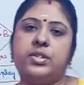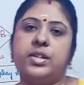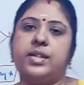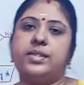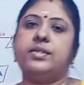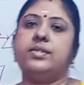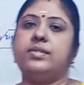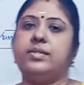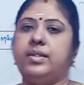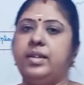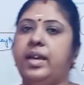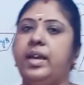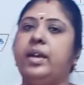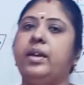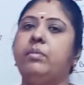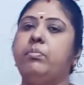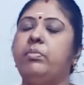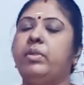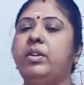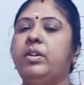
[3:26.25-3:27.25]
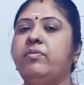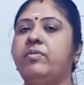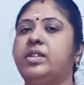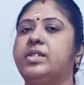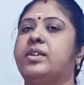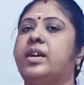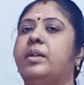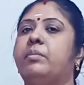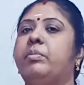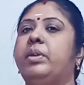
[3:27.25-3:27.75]
such as A and B,
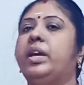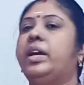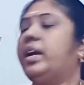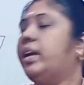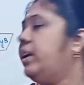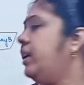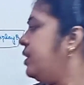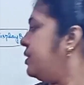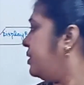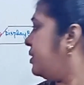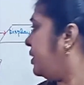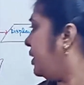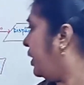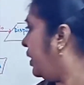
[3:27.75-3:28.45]
which can be get as